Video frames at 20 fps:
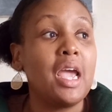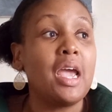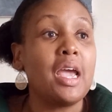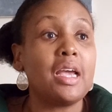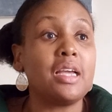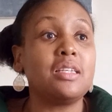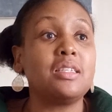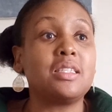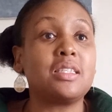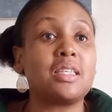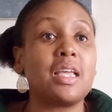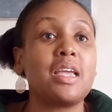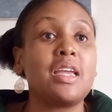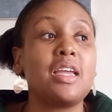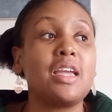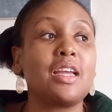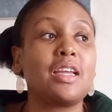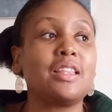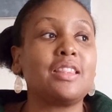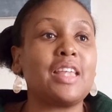and
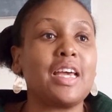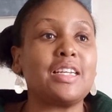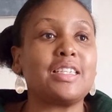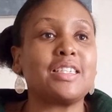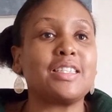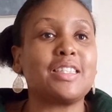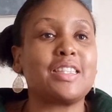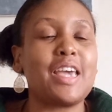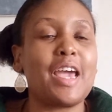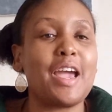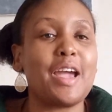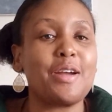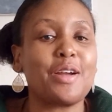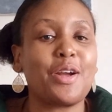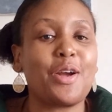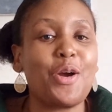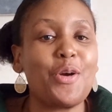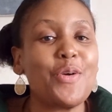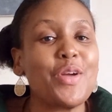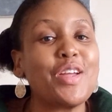saying that they're
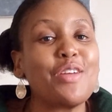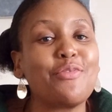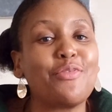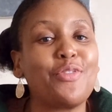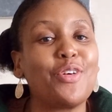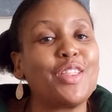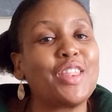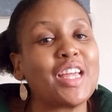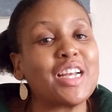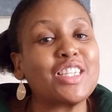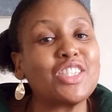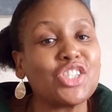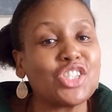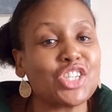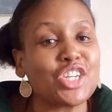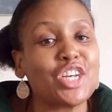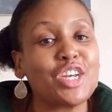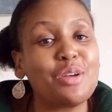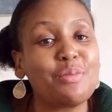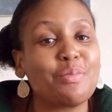going for that
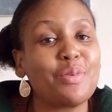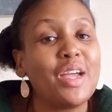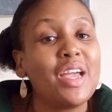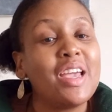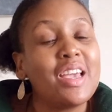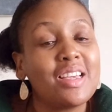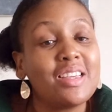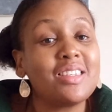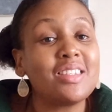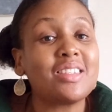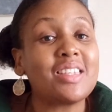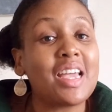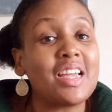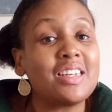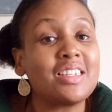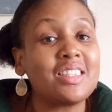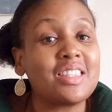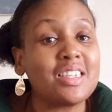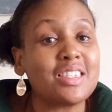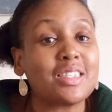chip
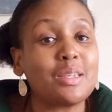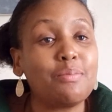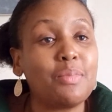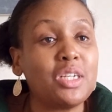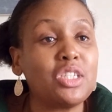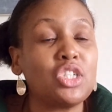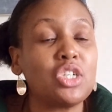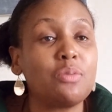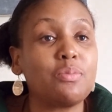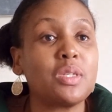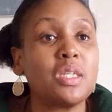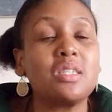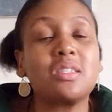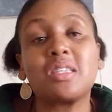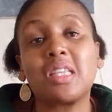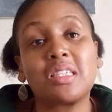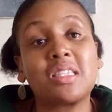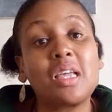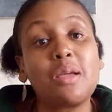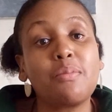inside the Simba chips, it's
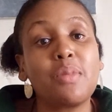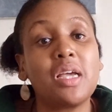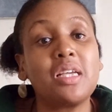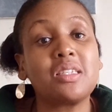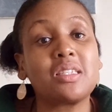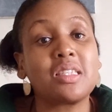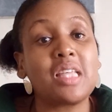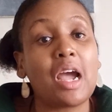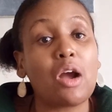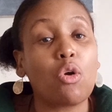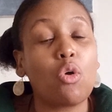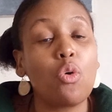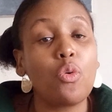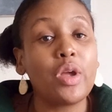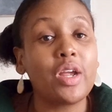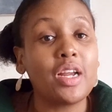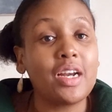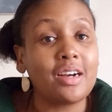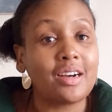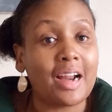the same as they're
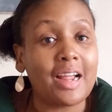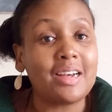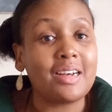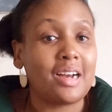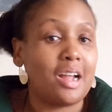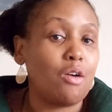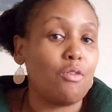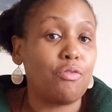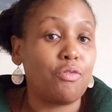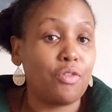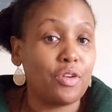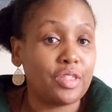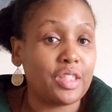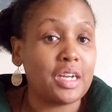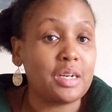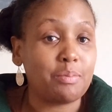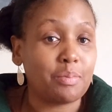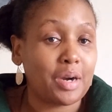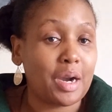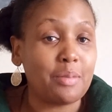going right now for
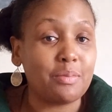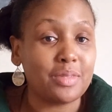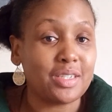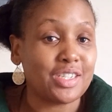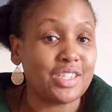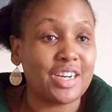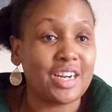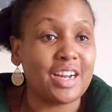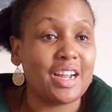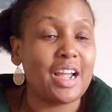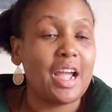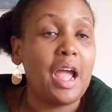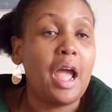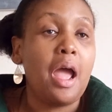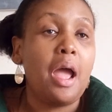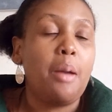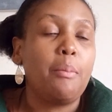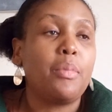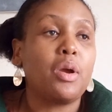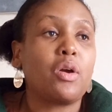that prime drink.
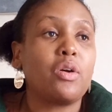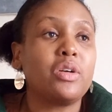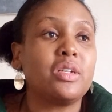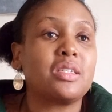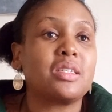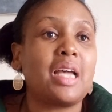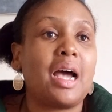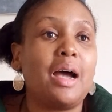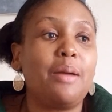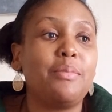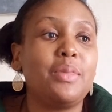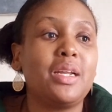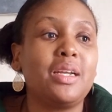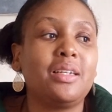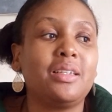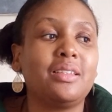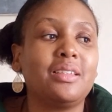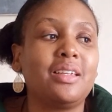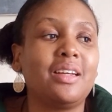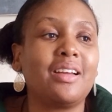Because I
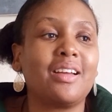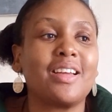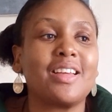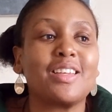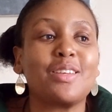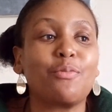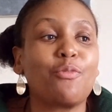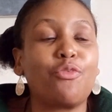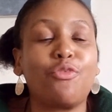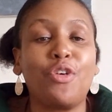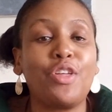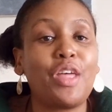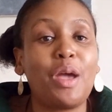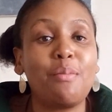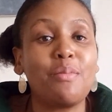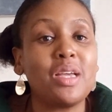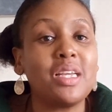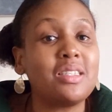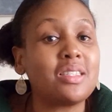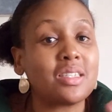mean, for
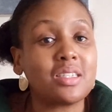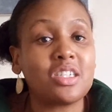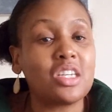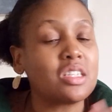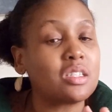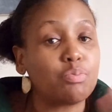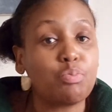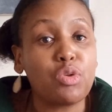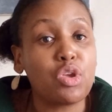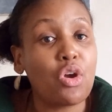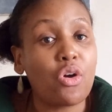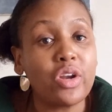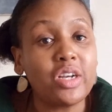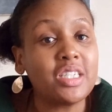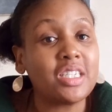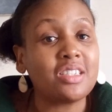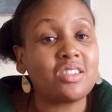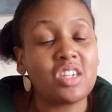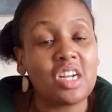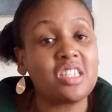them, it's just beyond
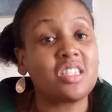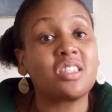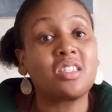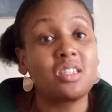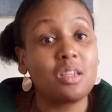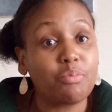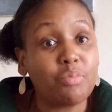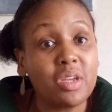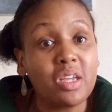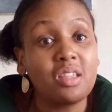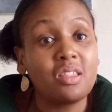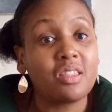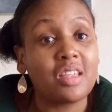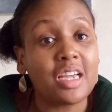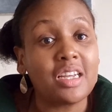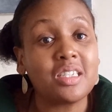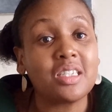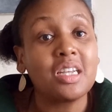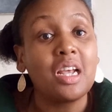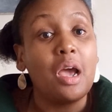just sipping
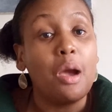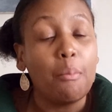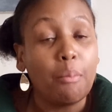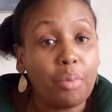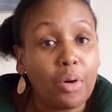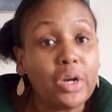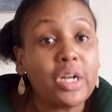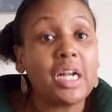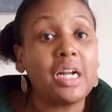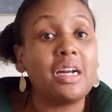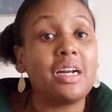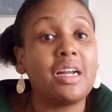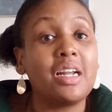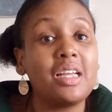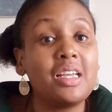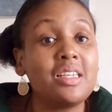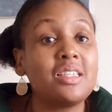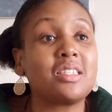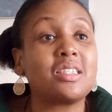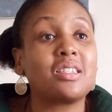that bottle.
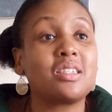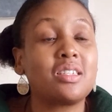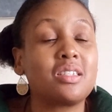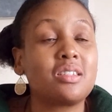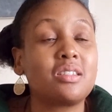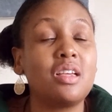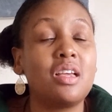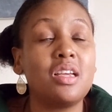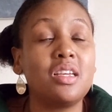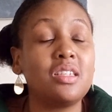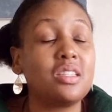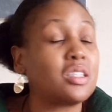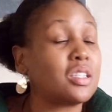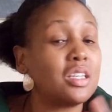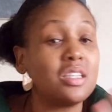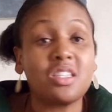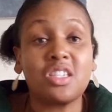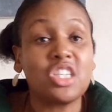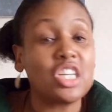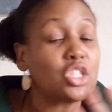
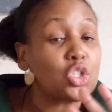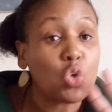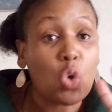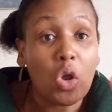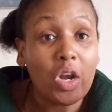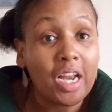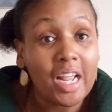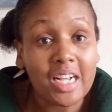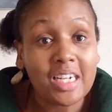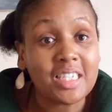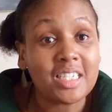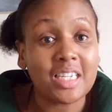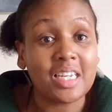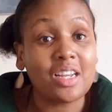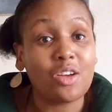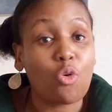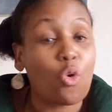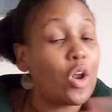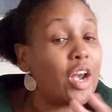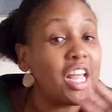It's just
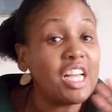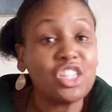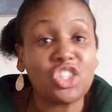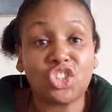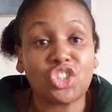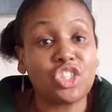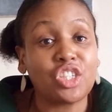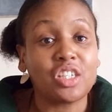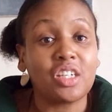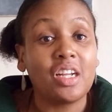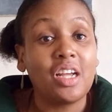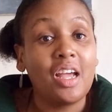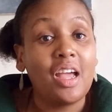collection